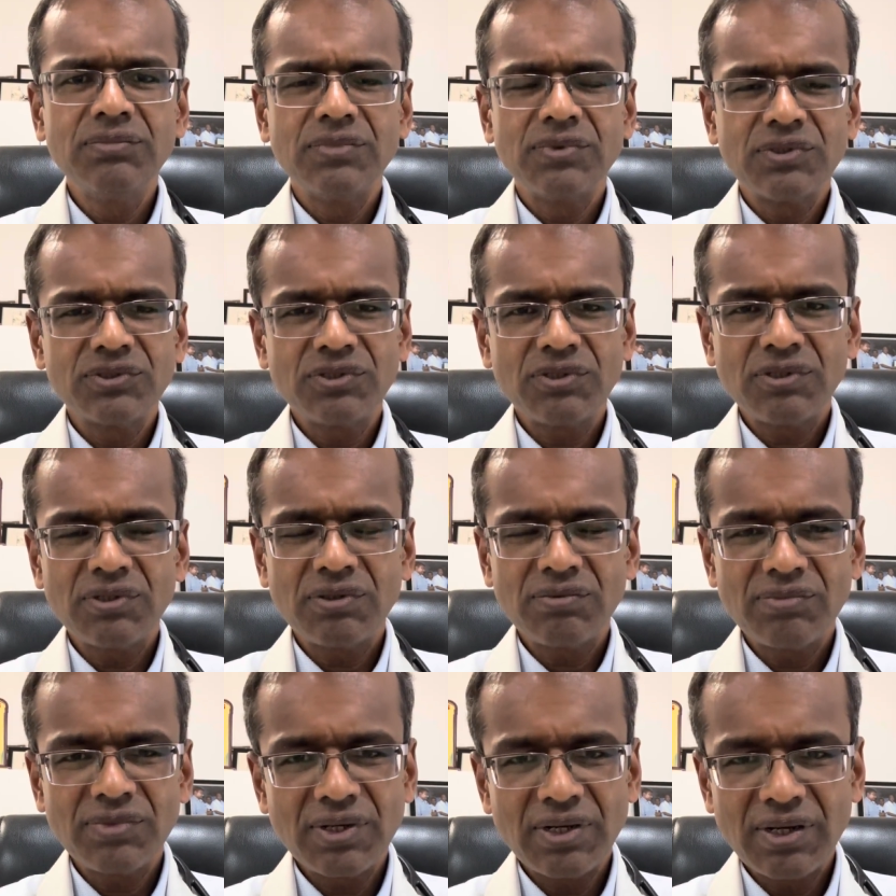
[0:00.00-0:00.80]

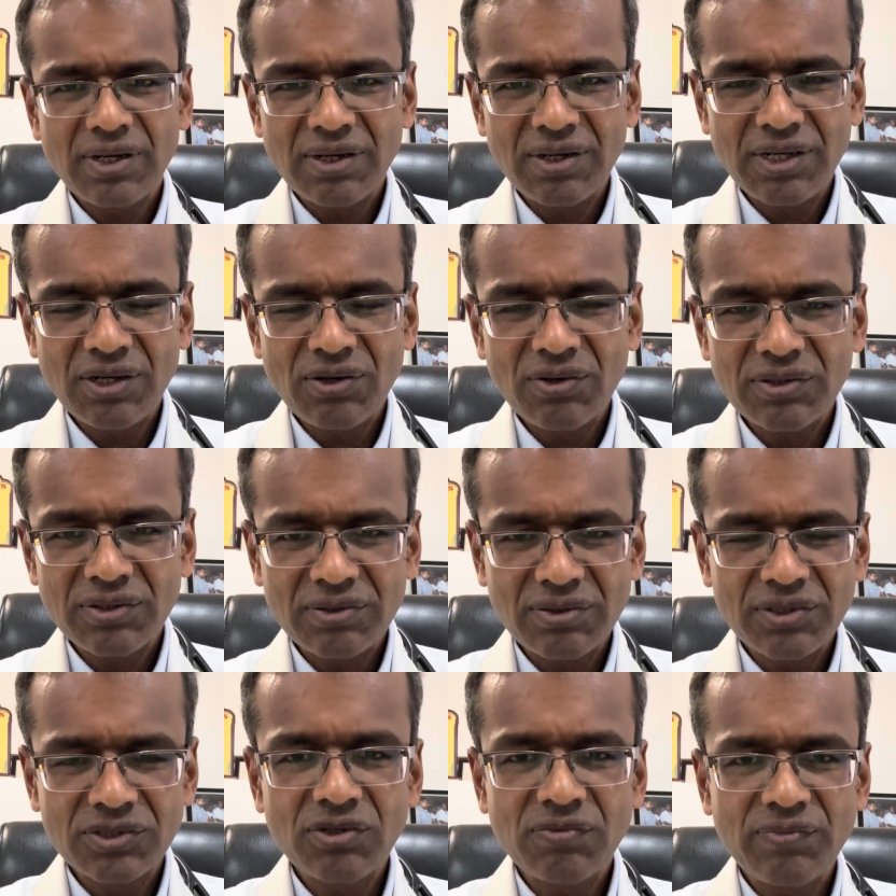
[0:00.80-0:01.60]

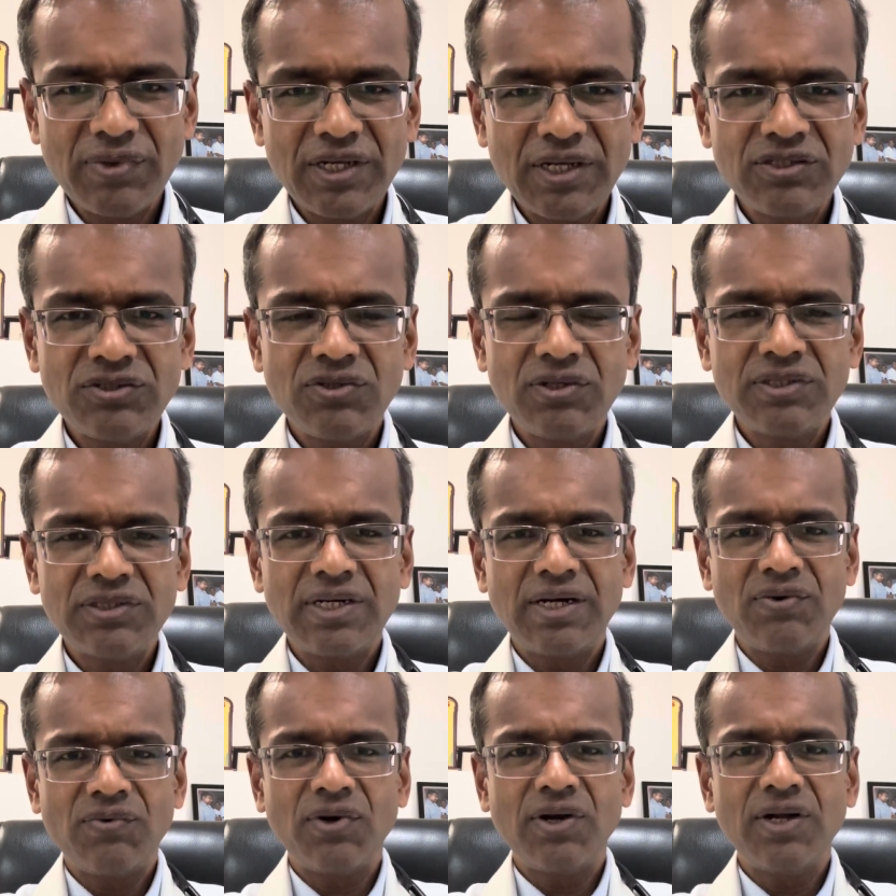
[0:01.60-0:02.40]
So based on
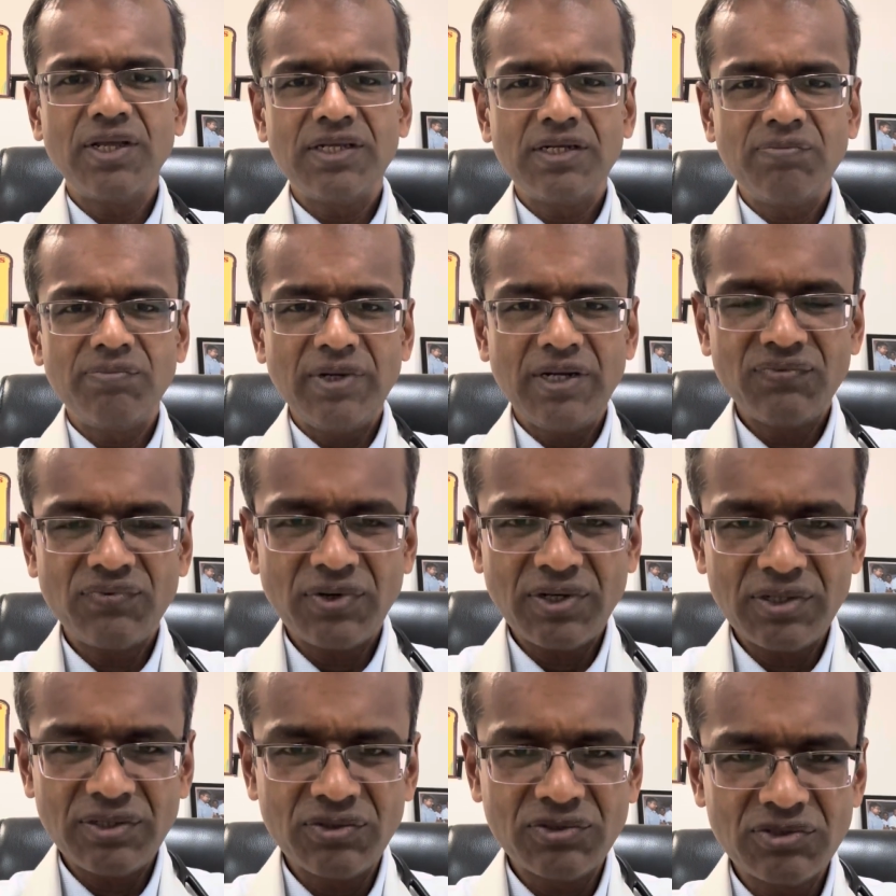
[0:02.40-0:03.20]
what does it mean
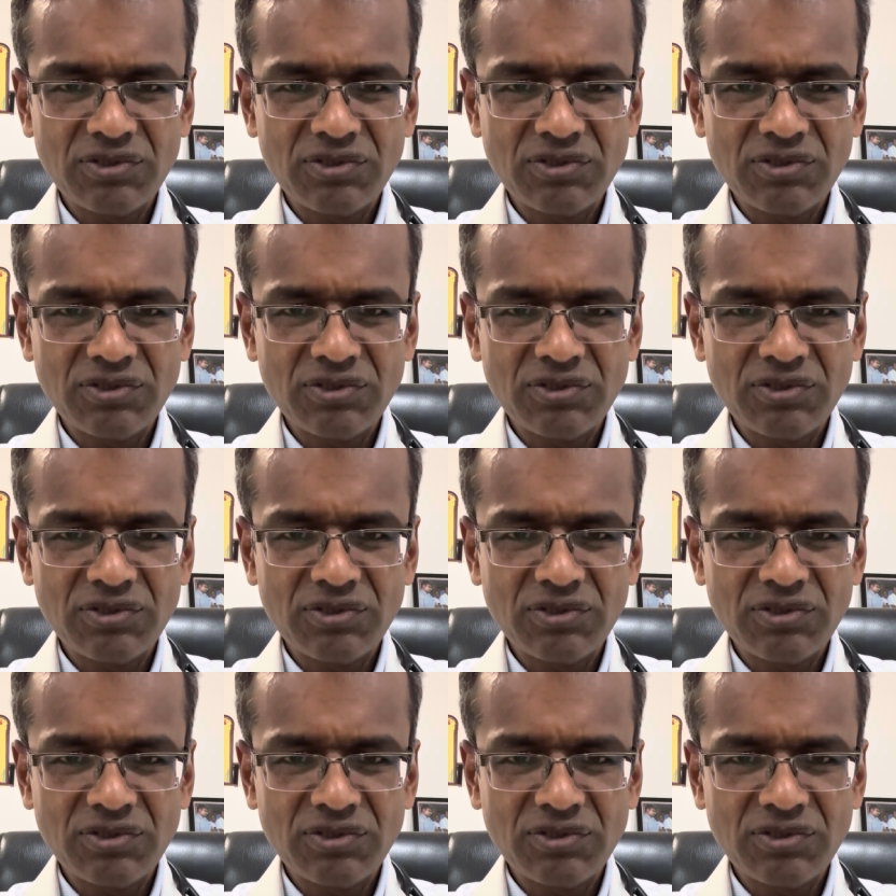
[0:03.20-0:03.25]
for you?